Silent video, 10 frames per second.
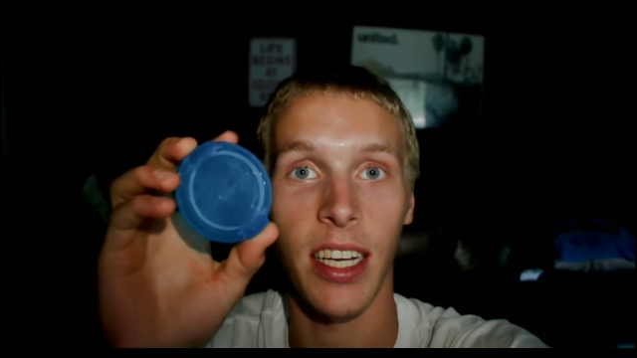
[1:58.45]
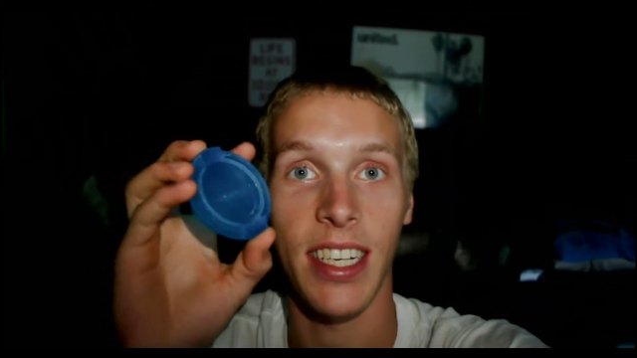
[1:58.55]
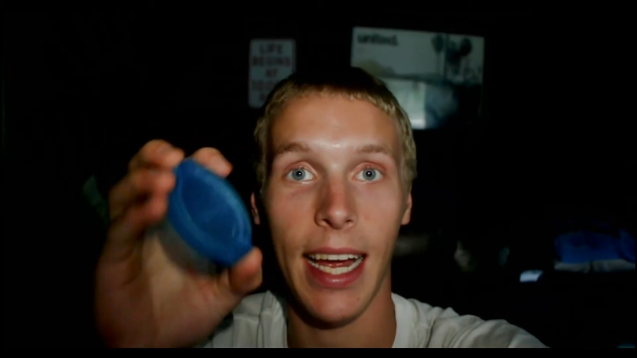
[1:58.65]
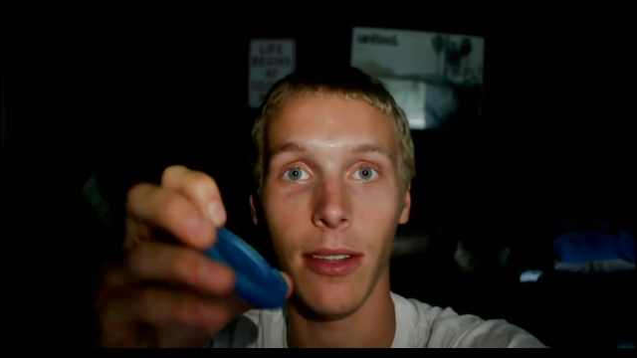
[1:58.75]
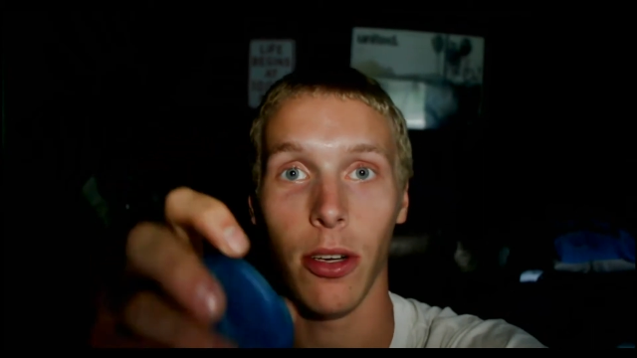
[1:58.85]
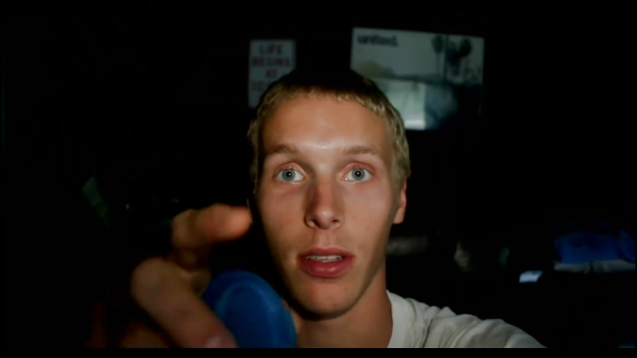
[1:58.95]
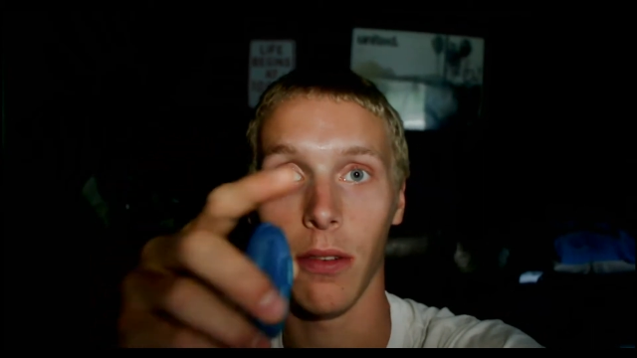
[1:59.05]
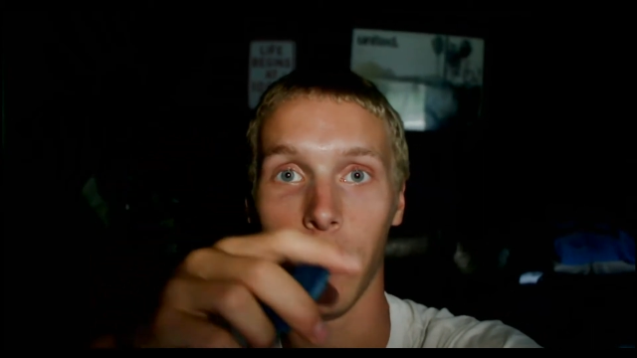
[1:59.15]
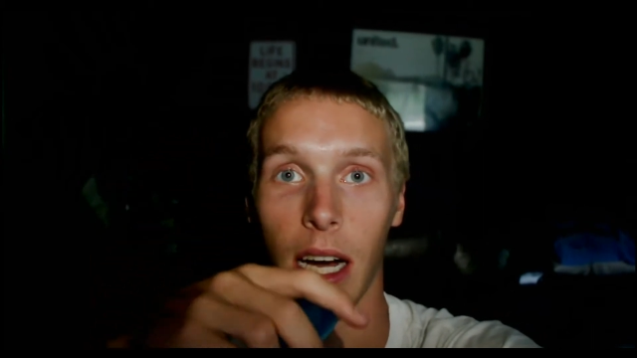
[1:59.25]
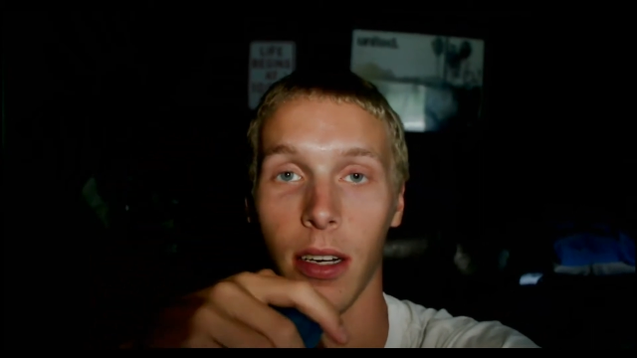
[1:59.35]
I downloaded
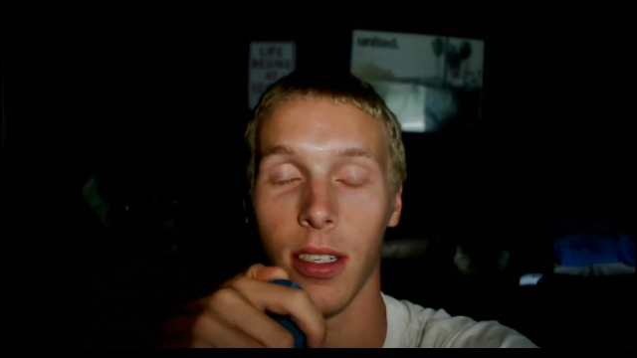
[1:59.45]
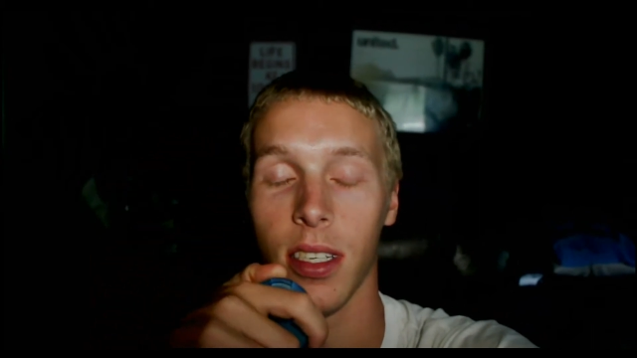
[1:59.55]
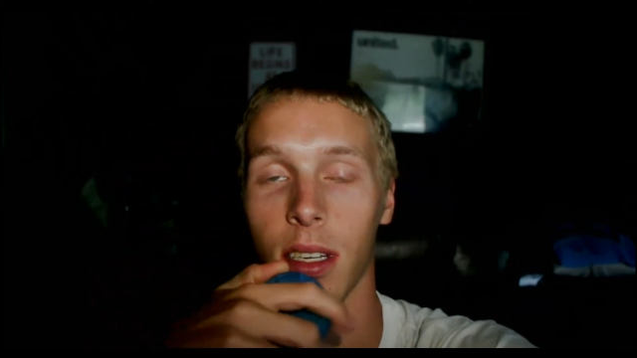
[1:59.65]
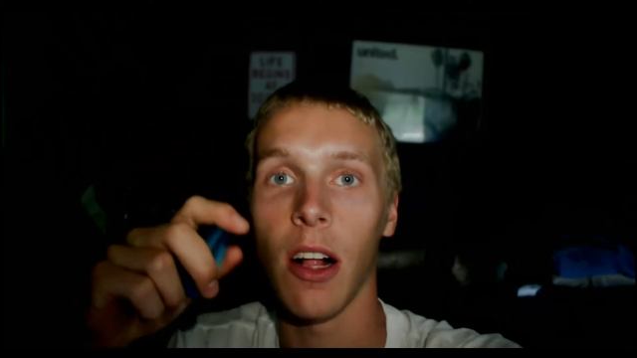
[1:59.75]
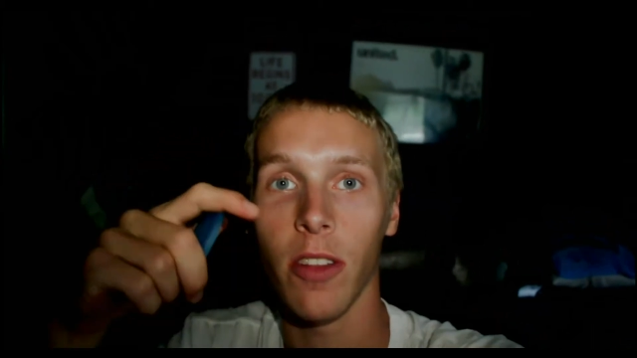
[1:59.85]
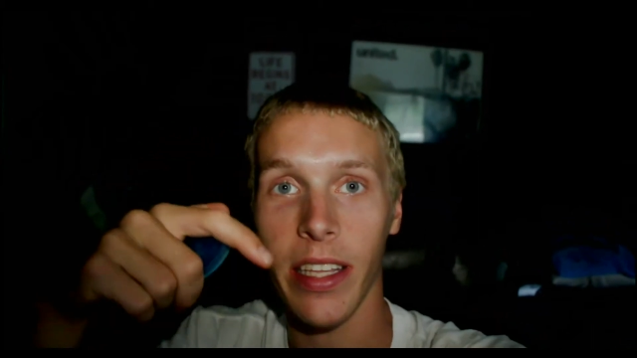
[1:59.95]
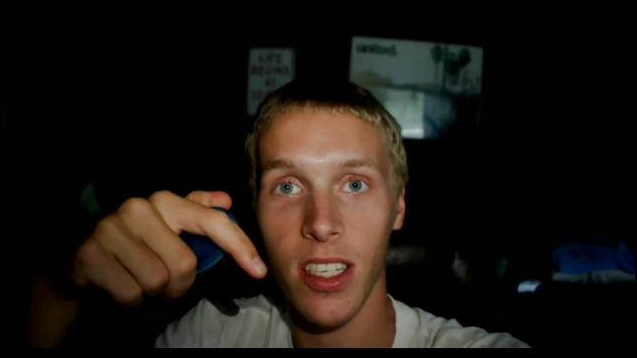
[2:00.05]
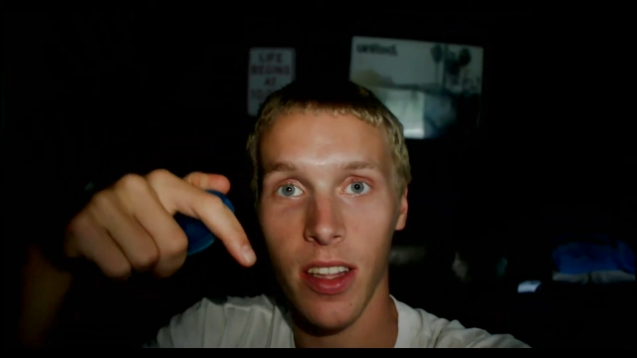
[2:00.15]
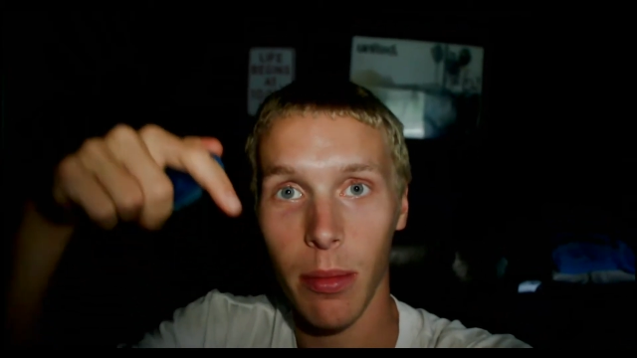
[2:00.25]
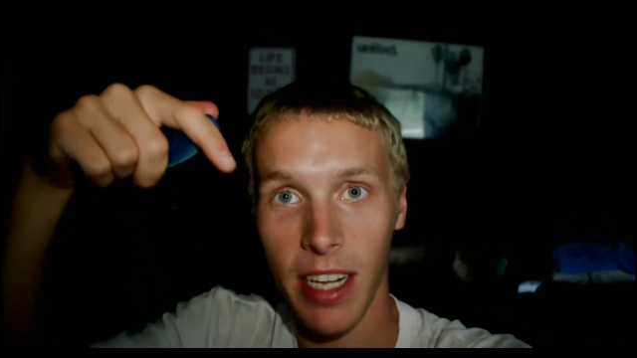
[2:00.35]
the files. I'll
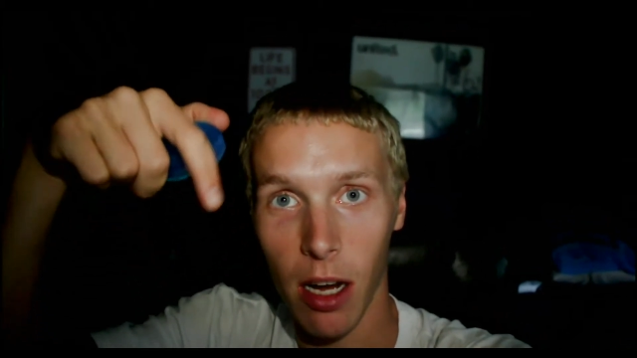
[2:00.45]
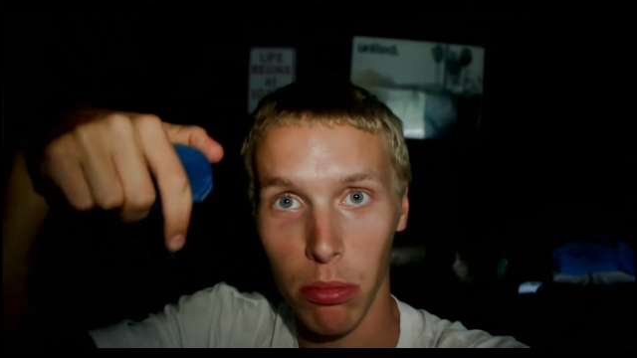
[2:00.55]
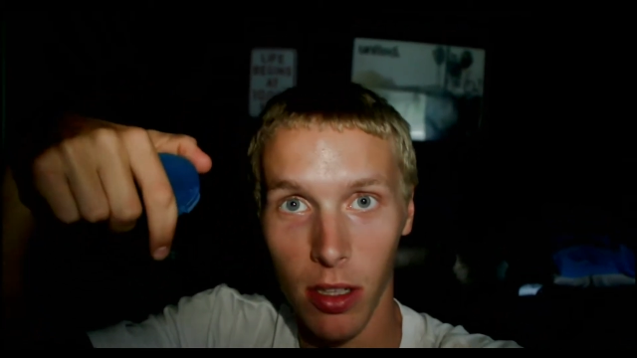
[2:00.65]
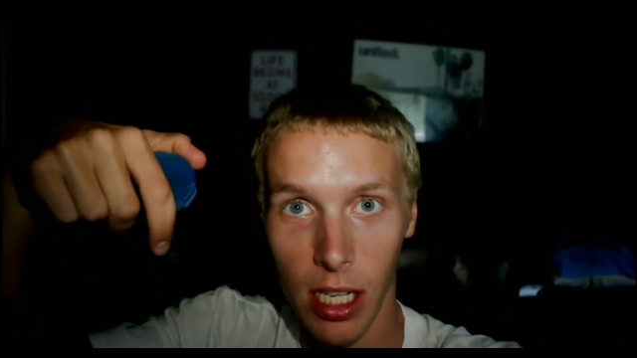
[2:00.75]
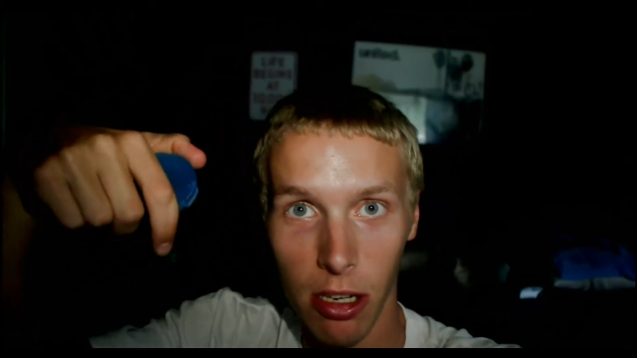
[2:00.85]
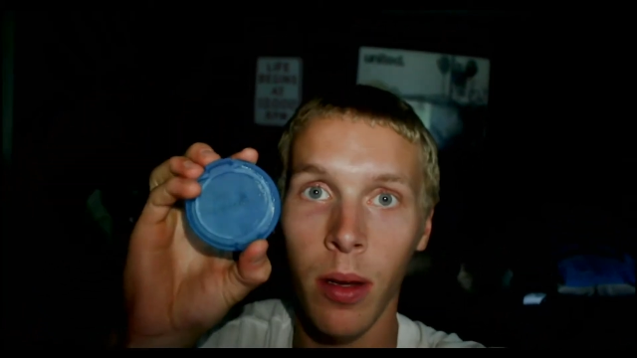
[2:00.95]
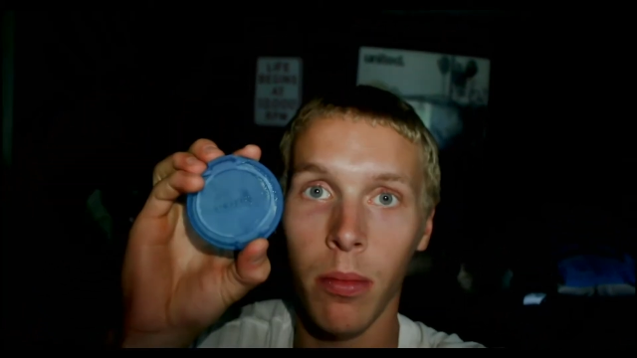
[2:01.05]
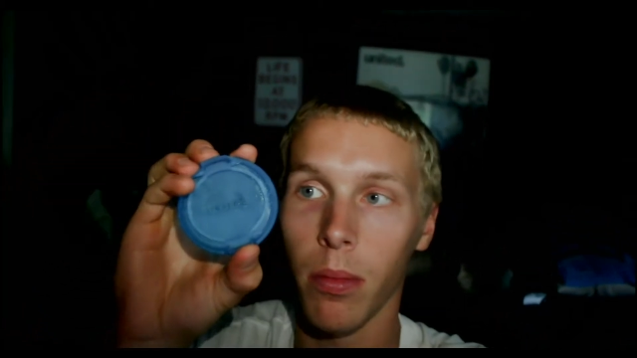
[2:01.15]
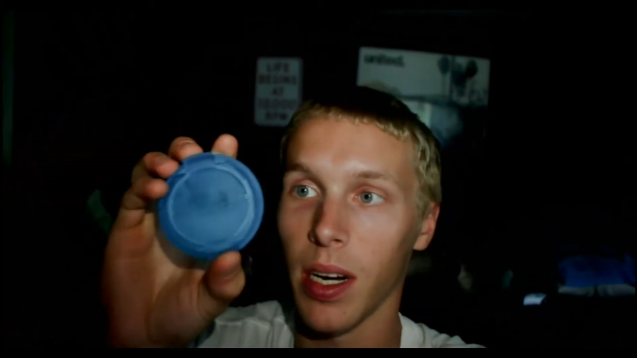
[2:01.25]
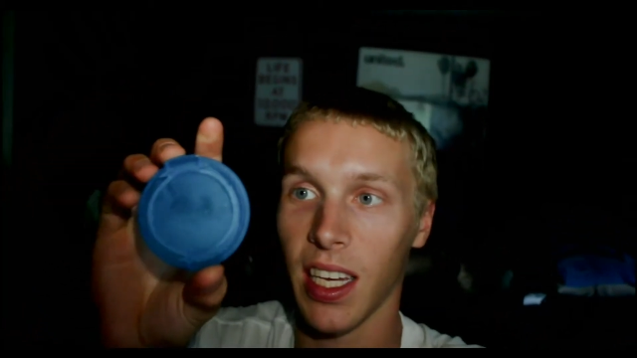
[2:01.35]
link to them down below,
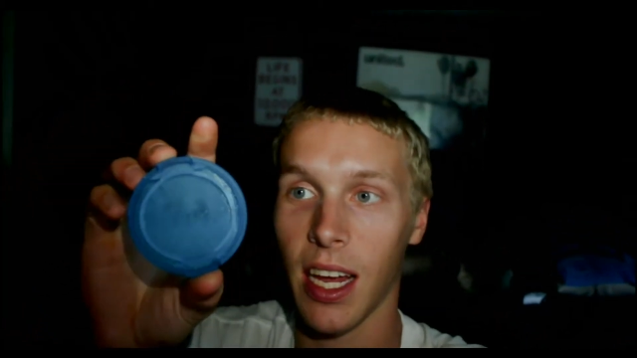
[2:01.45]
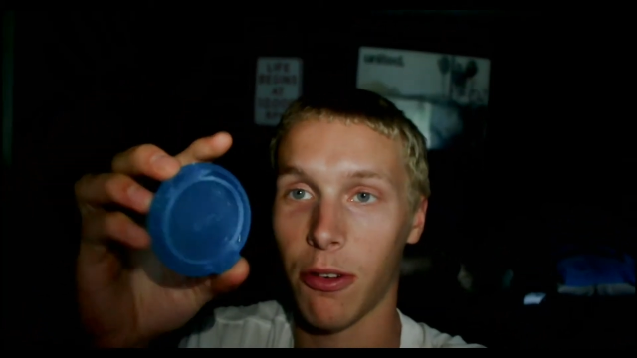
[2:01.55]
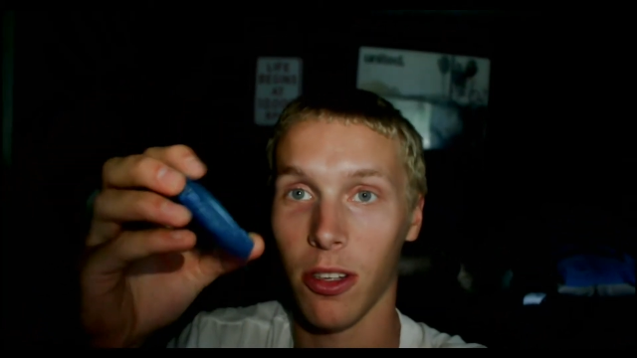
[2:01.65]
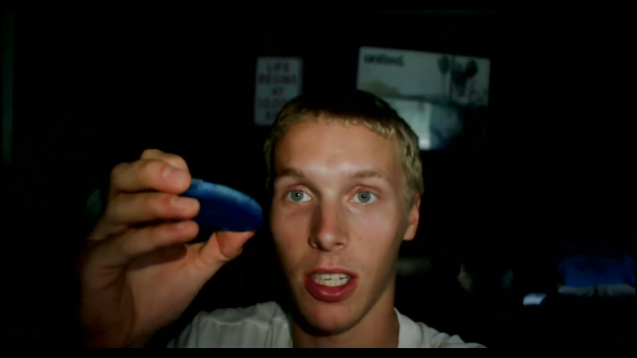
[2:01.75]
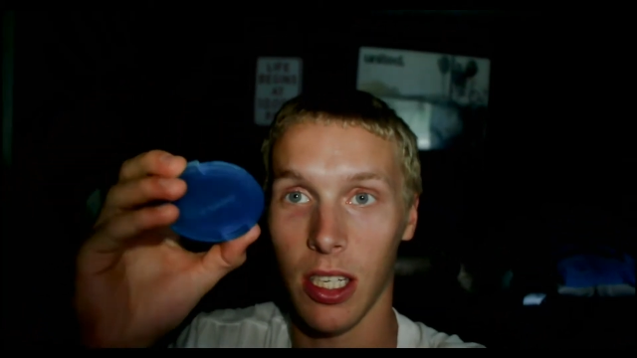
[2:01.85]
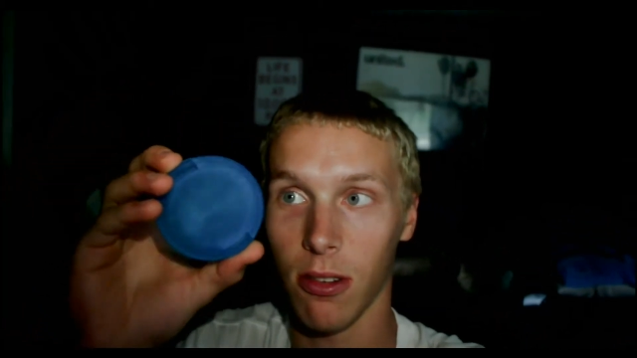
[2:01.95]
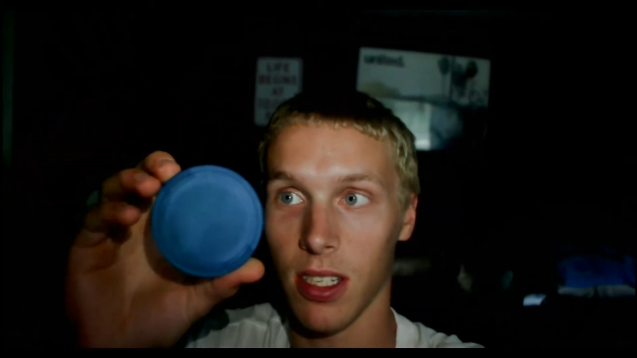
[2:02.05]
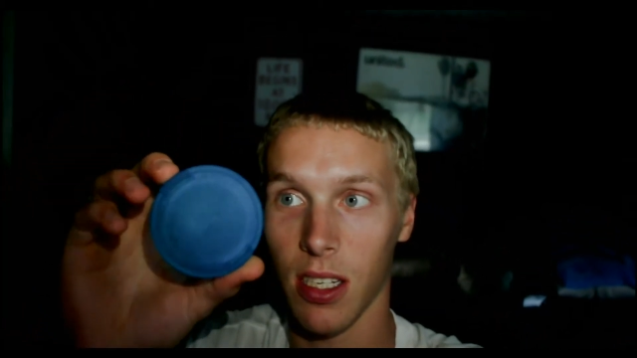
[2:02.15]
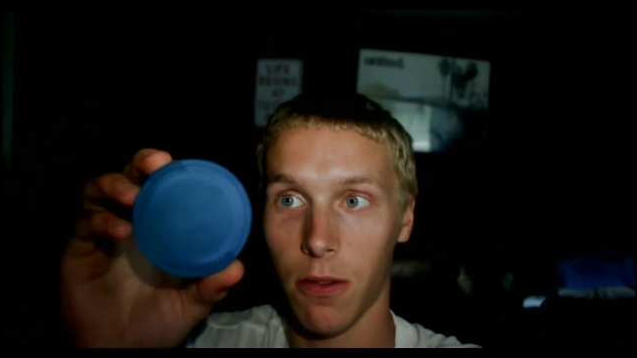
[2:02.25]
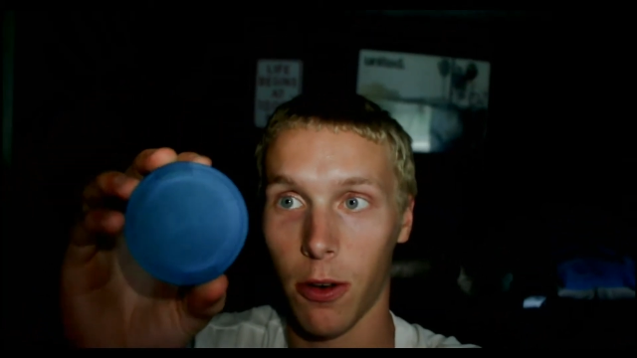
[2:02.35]
but I can't really
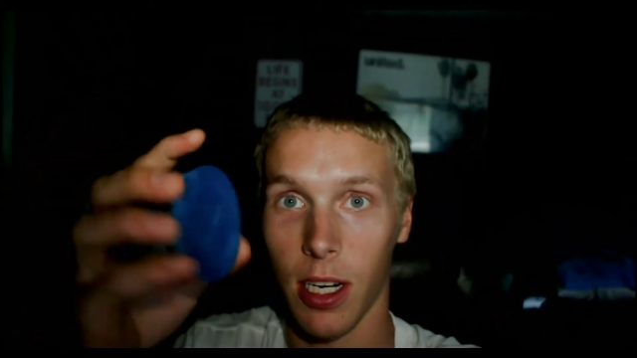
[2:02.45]
use this for